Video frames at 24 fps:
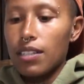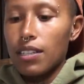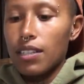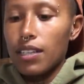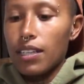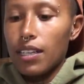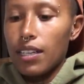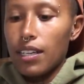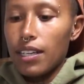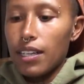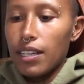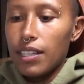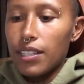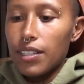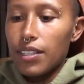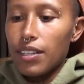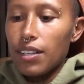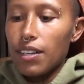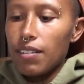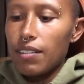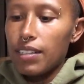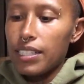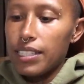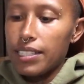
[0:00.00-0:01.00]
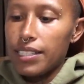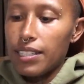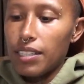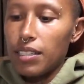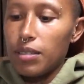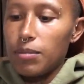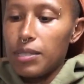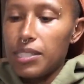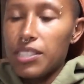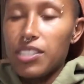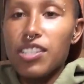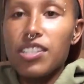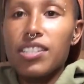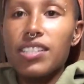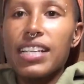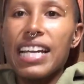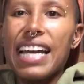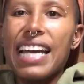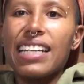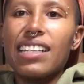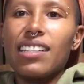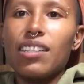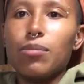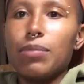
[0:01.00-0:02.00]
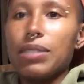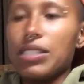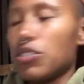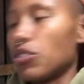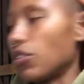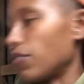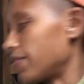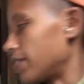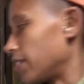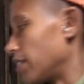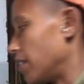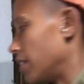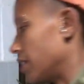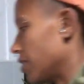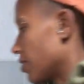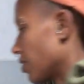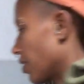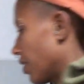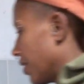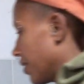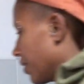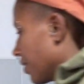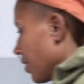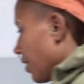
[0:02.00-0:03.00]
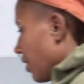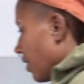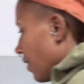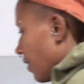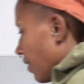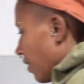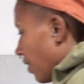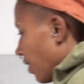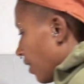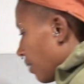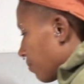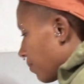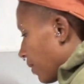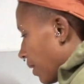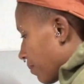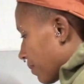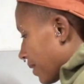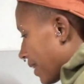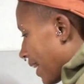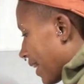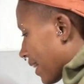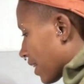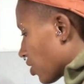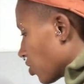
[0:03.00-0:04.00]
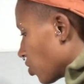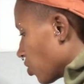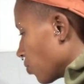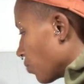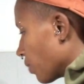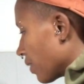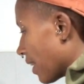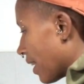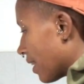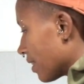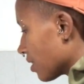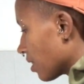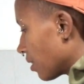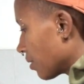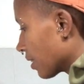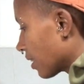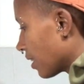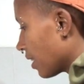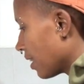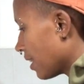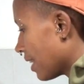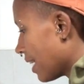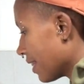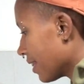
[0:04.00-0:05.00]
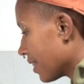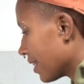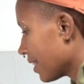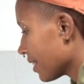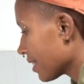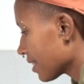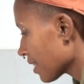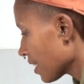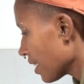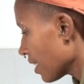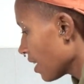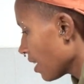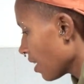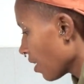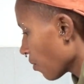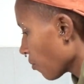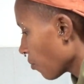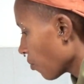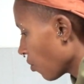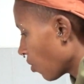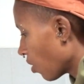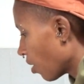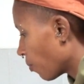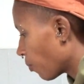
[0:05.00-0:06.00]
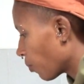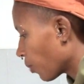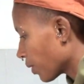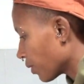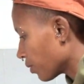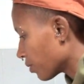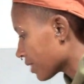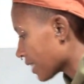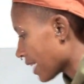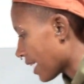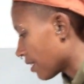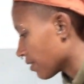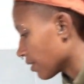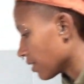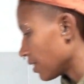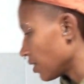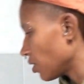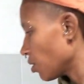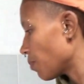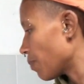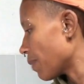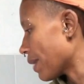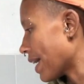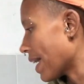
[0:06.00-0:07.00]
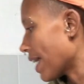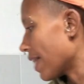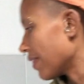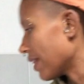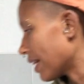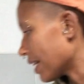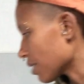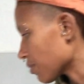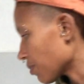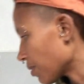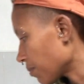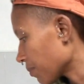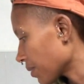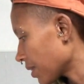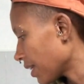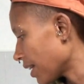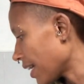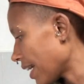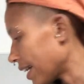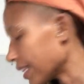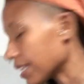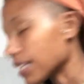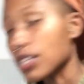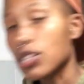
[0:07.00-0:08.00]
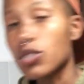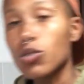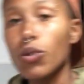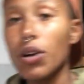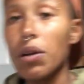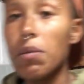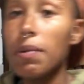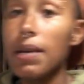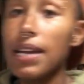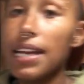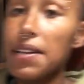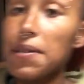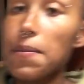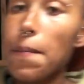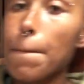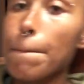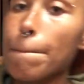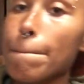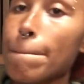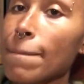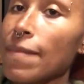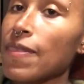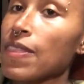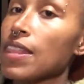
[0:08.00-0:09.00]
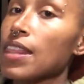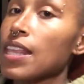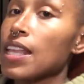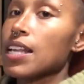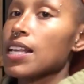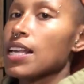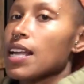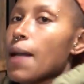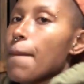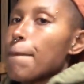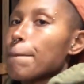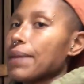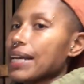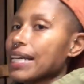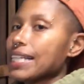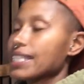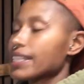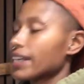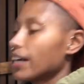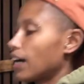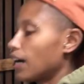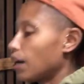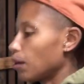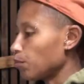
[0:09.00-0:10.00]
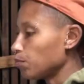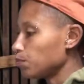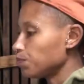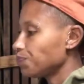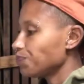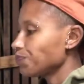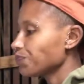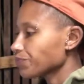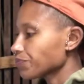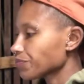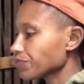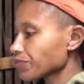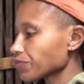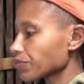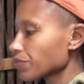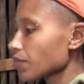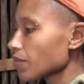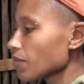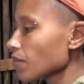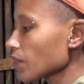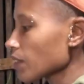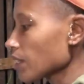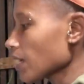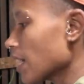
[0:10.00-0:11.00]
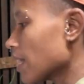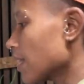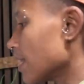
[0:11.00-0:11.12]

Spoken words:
Yeah, you can't really tell, but it's just getting a little bit softer, and so I'm getting cool with that. So I'm going to let this water boil down a little bit, and that's when I'm going to add the soybean, mix it up, and